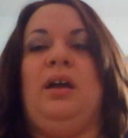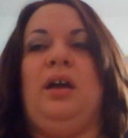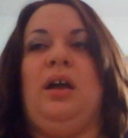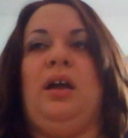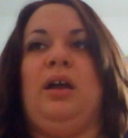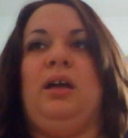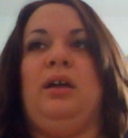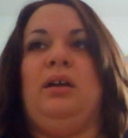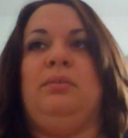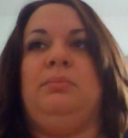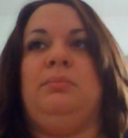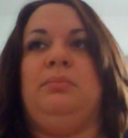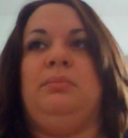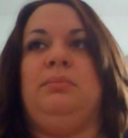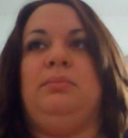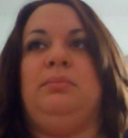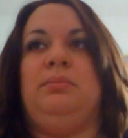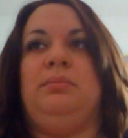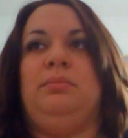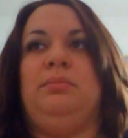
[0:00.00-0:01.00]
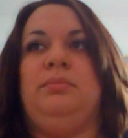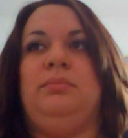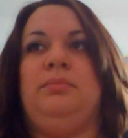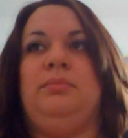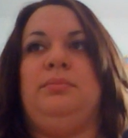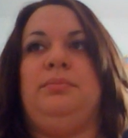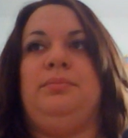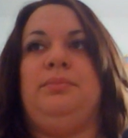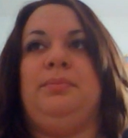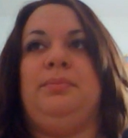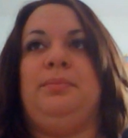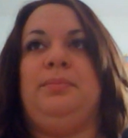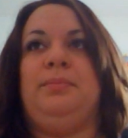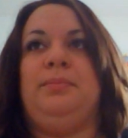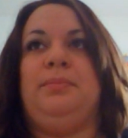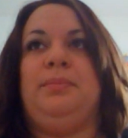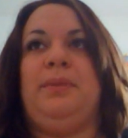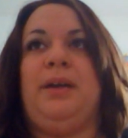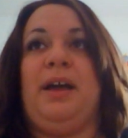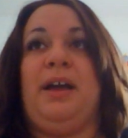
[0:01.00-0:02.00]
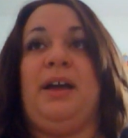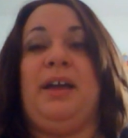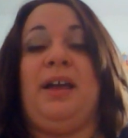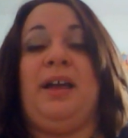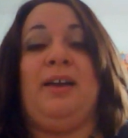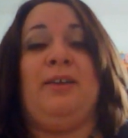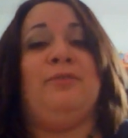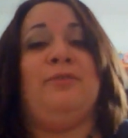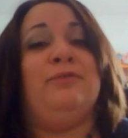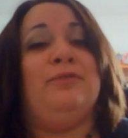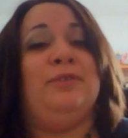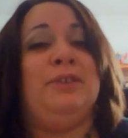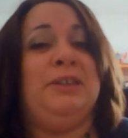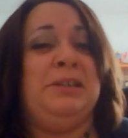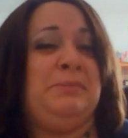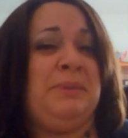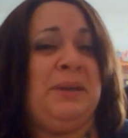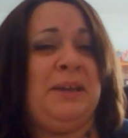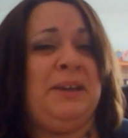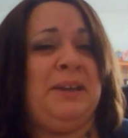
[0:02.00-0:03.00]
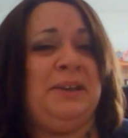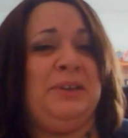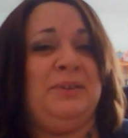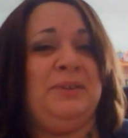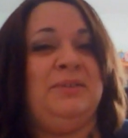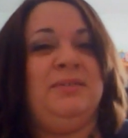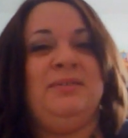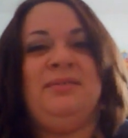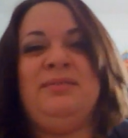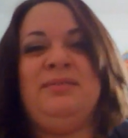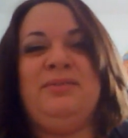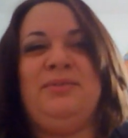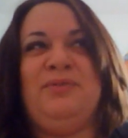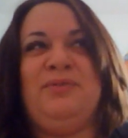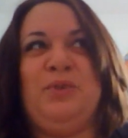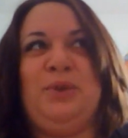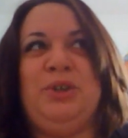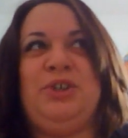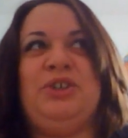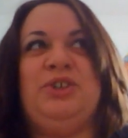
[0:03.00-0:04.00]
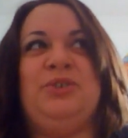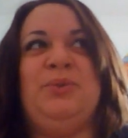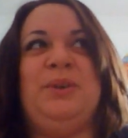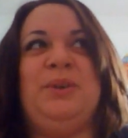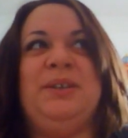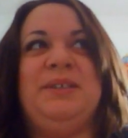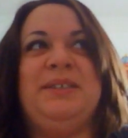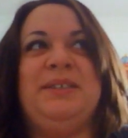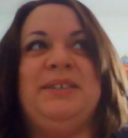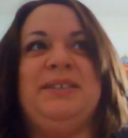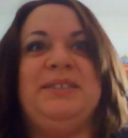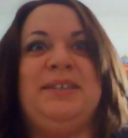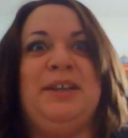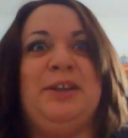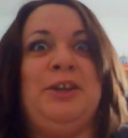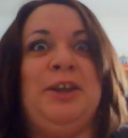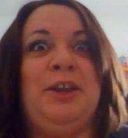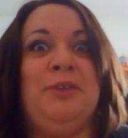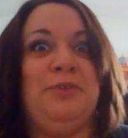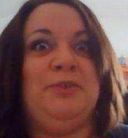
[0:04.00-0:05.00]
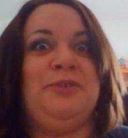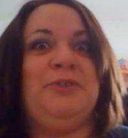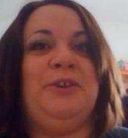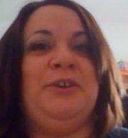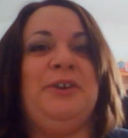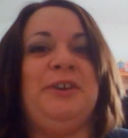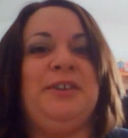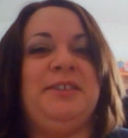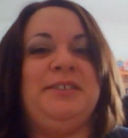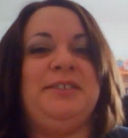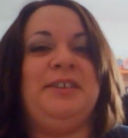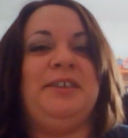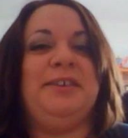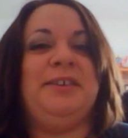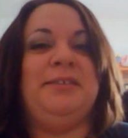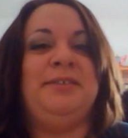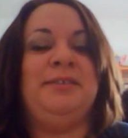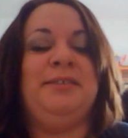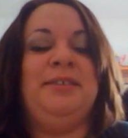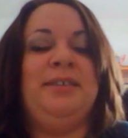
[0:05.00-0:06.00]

Um, I have knee pain, which at 26 I never thought I'd say.